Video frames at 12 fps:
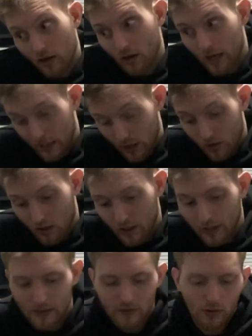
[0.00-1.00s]
edit
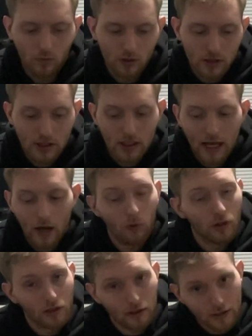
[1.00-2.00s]
on. So we'll see how
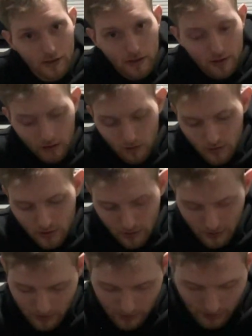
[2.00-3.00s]
well it does in those
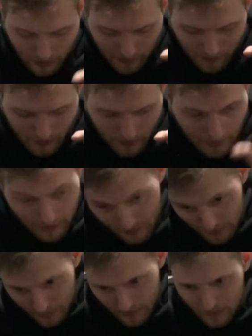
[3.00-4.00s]

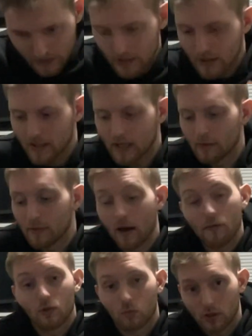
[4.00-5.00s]
instances
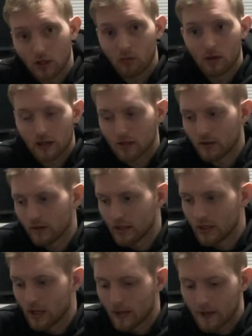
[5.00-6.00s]
after we're done with
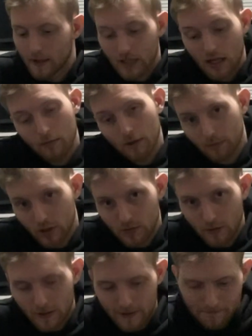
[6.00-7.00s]
the gaming
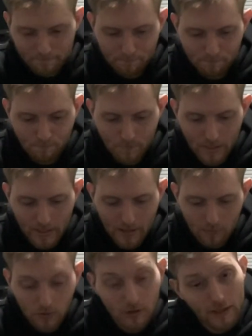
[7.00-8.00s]
benchmarks, and
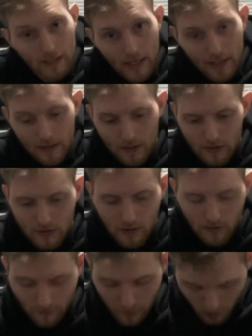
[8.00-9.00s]
we'll see that.
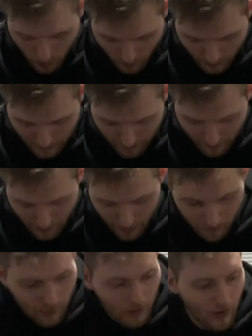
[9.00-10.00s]
So if you enjoyed this
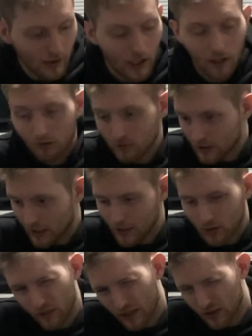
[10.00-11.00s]
video, I know it was kind of
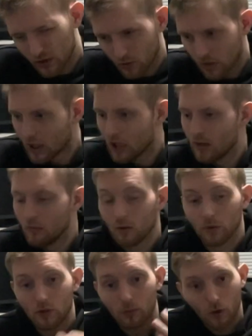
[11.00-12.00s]
quick and short. We'll
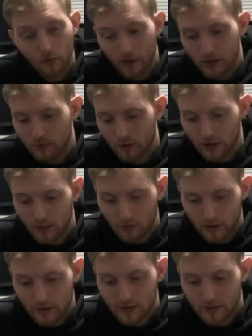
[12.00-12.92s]
do more benchmarking with this